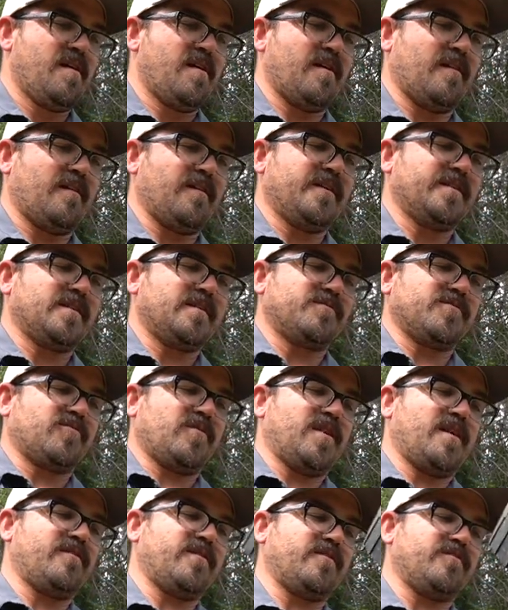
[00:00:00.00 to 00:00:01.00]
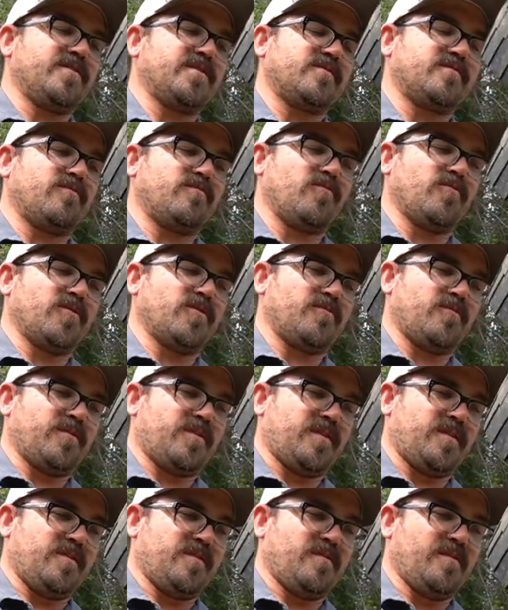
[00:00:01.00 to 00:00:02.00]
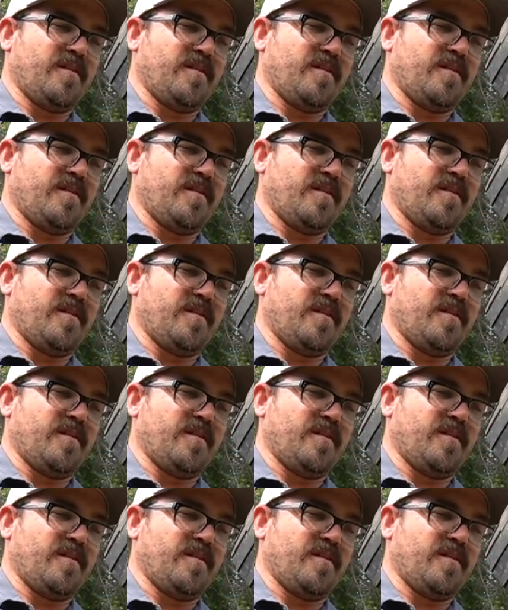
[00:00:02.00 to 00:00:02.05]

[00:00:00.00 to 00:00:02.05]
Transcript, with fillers: And a lot of times gravity will just work with you